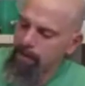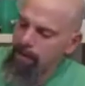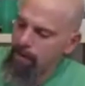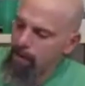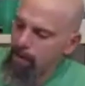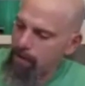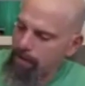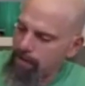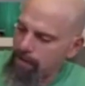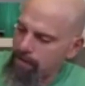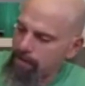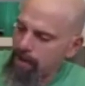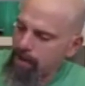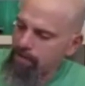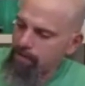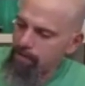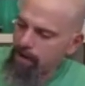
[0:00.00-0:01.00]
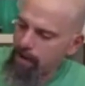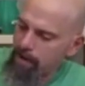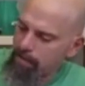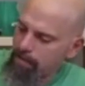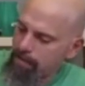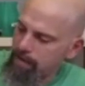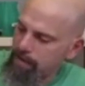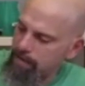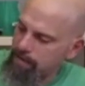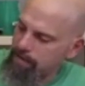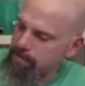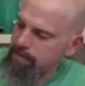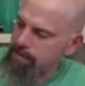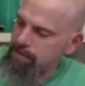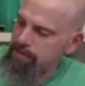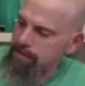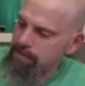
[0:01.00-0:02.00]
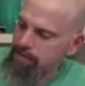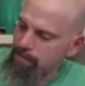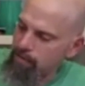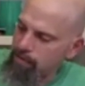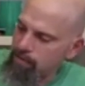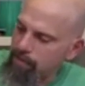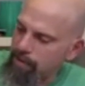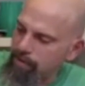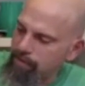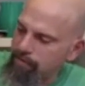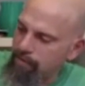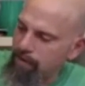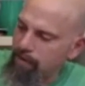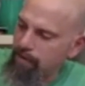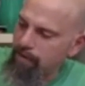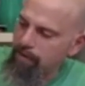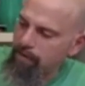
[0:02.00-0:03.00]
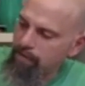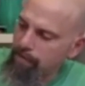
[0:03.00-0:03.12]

on the Adopt-A-Bot because it just doesn't move that far.